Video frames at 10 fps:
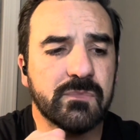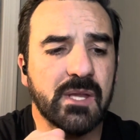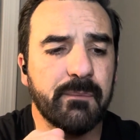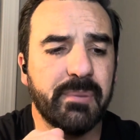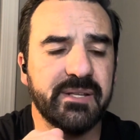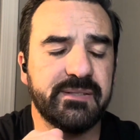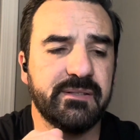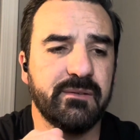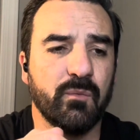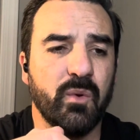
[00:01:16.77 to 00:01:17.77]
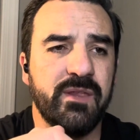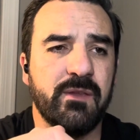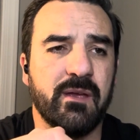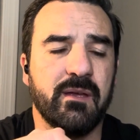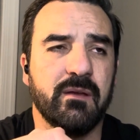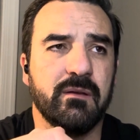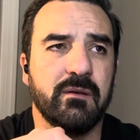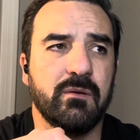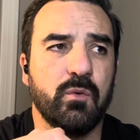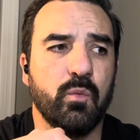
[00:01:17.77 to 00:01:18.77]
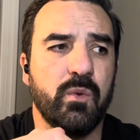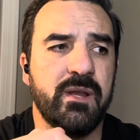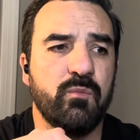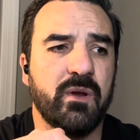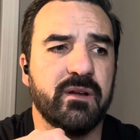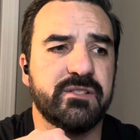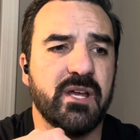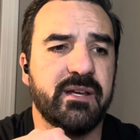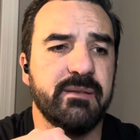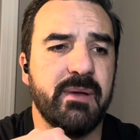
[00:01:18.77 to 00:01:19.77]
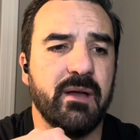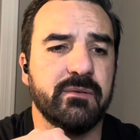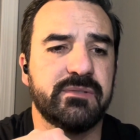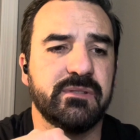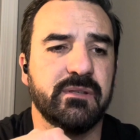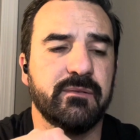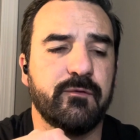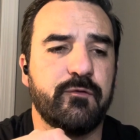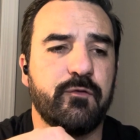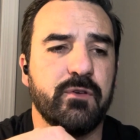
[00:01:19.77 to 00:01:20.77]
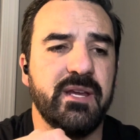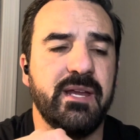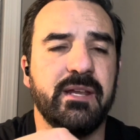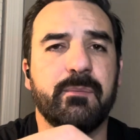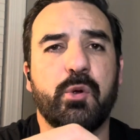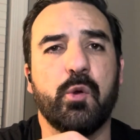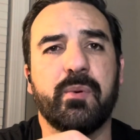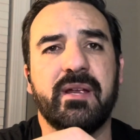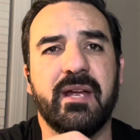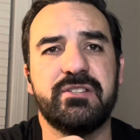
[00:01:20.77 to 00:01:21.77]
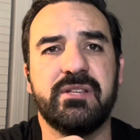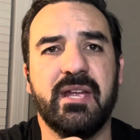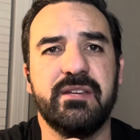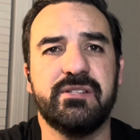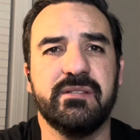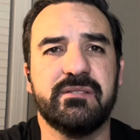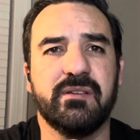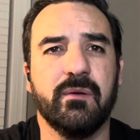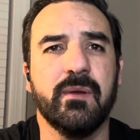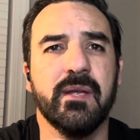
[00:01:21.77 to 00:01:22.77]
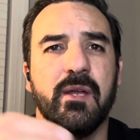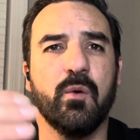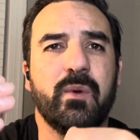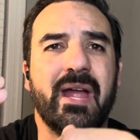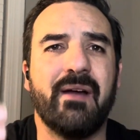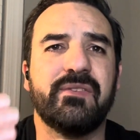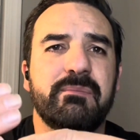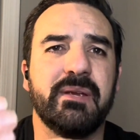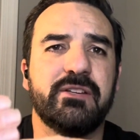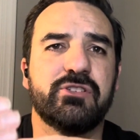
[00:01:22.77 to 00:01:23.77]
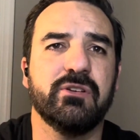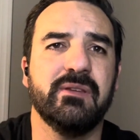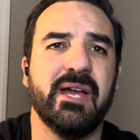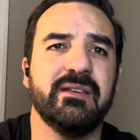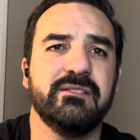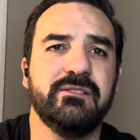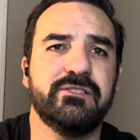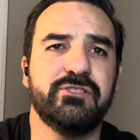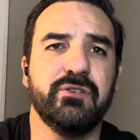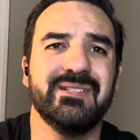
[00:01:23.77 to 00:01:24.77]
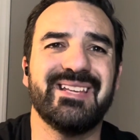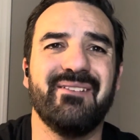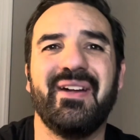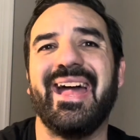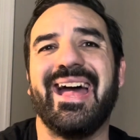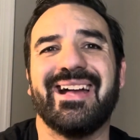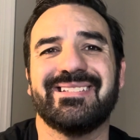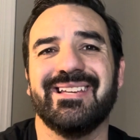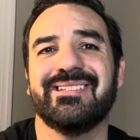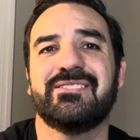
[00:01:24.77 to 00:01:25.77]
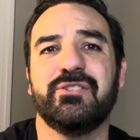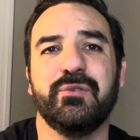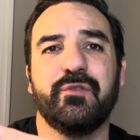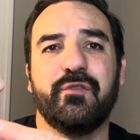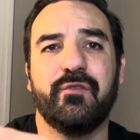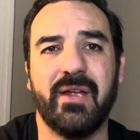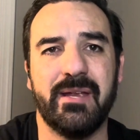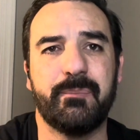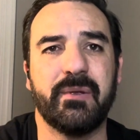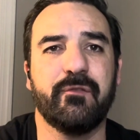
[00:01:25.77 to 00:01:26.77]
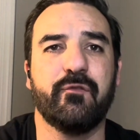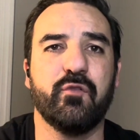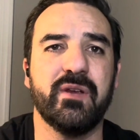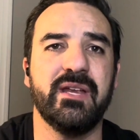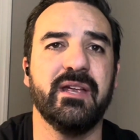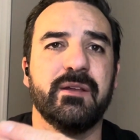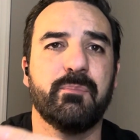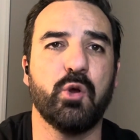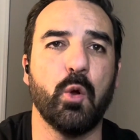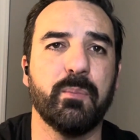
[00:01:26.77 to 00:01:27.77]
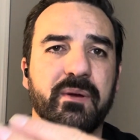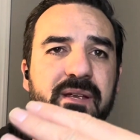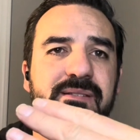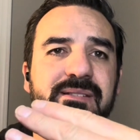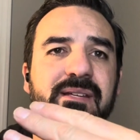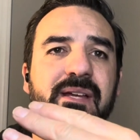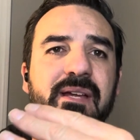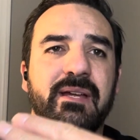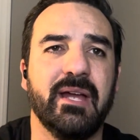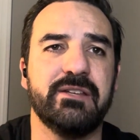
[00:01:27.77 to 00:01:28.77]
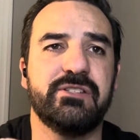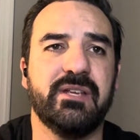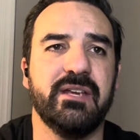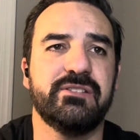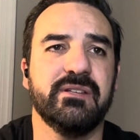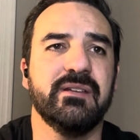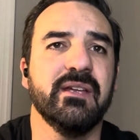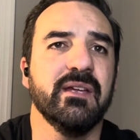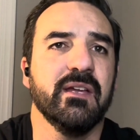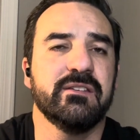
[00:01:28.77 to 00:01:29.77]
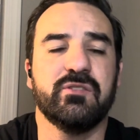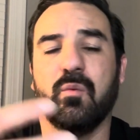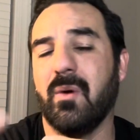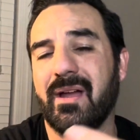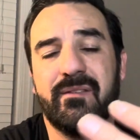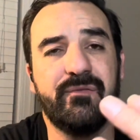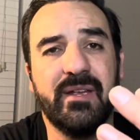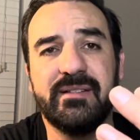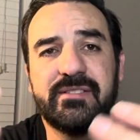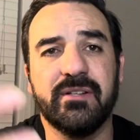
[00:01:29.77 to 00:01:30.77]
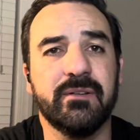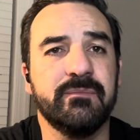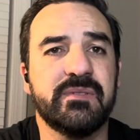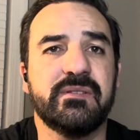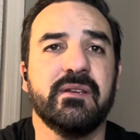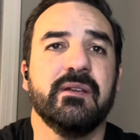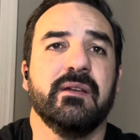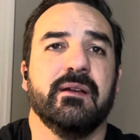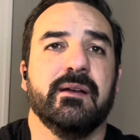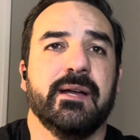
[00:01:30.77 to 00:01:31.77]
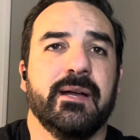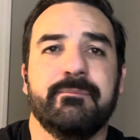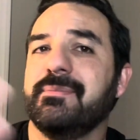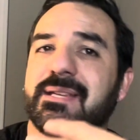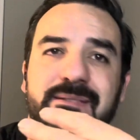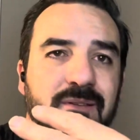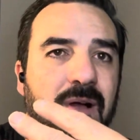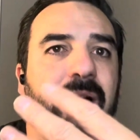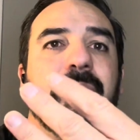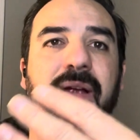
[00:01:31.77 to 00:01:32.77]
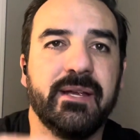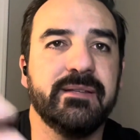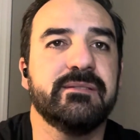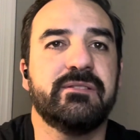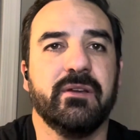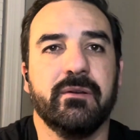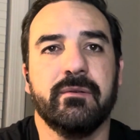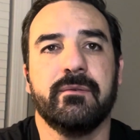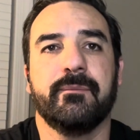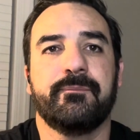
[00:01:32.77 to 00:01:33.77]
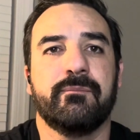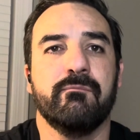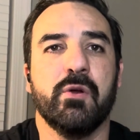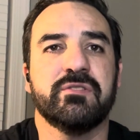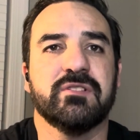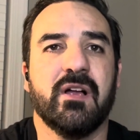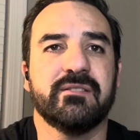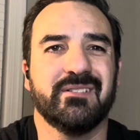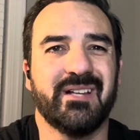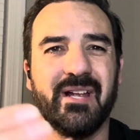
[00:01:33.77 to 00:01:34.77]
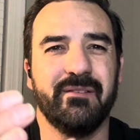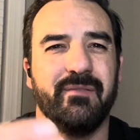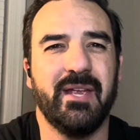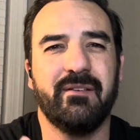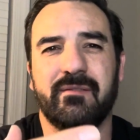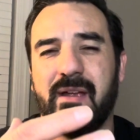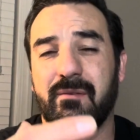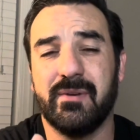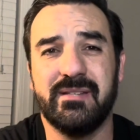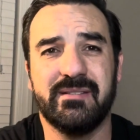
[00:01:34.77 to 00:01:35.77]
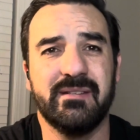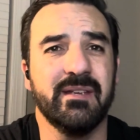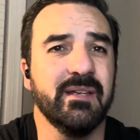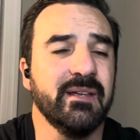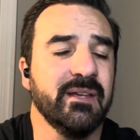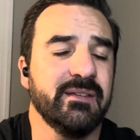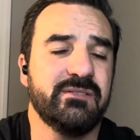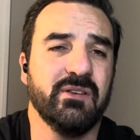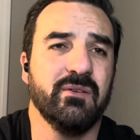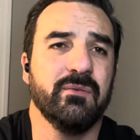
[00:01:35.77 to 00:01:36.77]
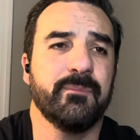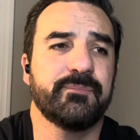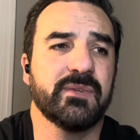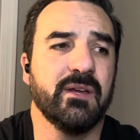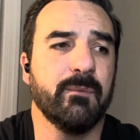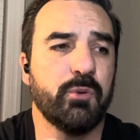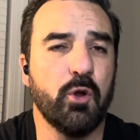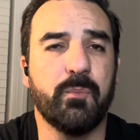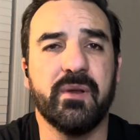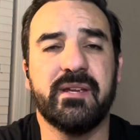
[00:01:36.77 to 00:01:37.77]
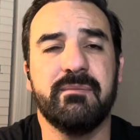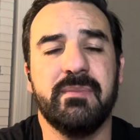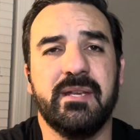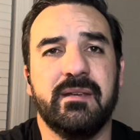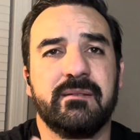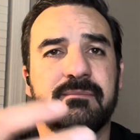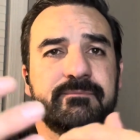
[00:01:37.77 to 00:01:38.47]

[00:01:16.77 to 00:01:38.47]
but when we're talking about free and appropriate education, so we have to make sure that students have access to F.A.P.E, free and appropriate education. So why the vague terms? It's law, right? So most laws are kind of vague in that reason. So appropriate can mean